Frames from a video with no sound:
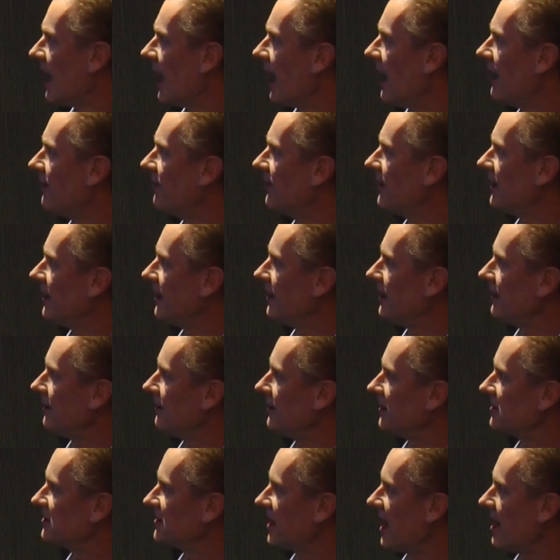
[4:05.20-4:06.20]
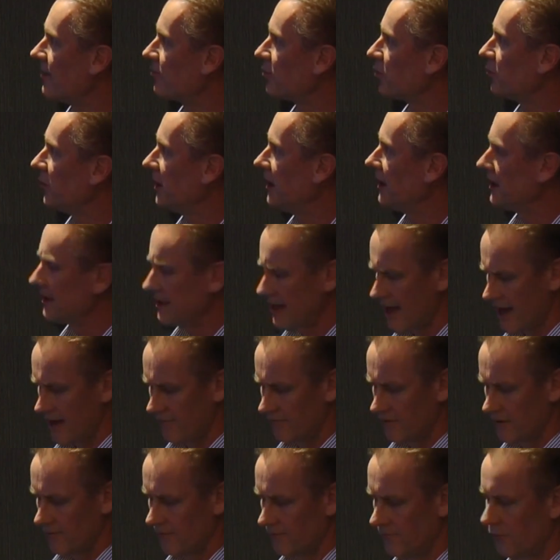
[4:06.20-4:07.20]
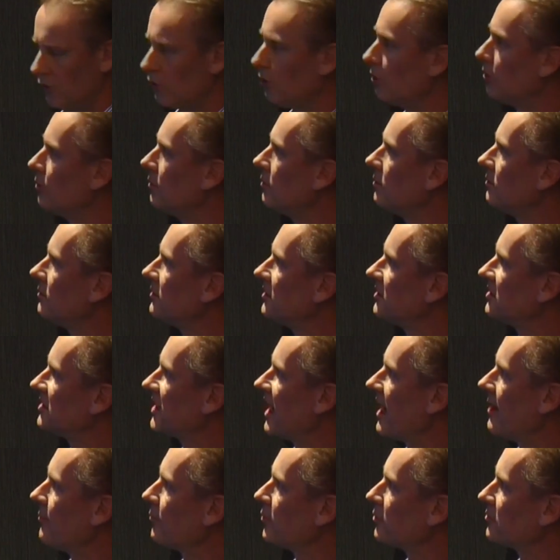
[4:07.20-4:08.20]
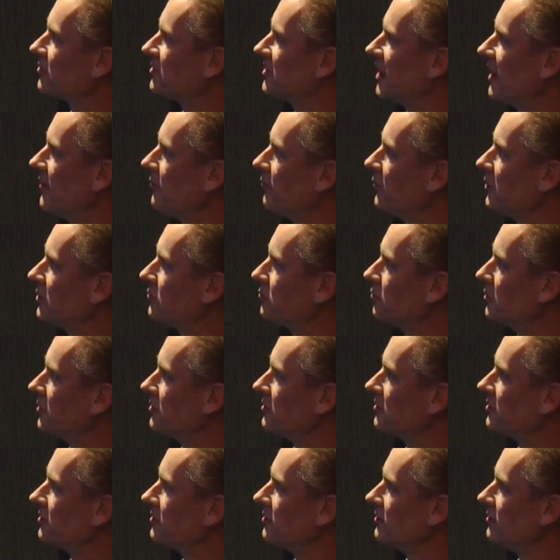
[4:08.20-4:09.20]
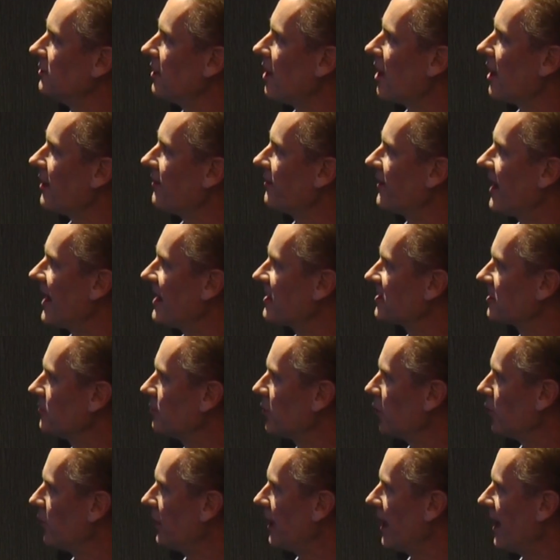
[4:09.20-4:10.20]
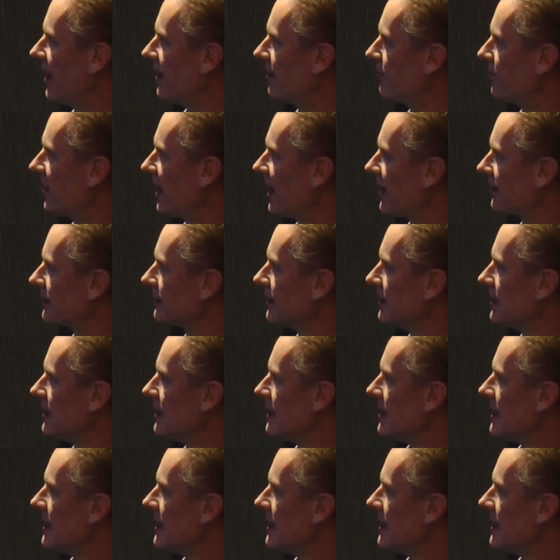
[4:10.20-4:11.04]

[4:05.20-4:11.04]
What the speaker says: And the sample, we didn't have the full sample set, which was 9,000, but we had about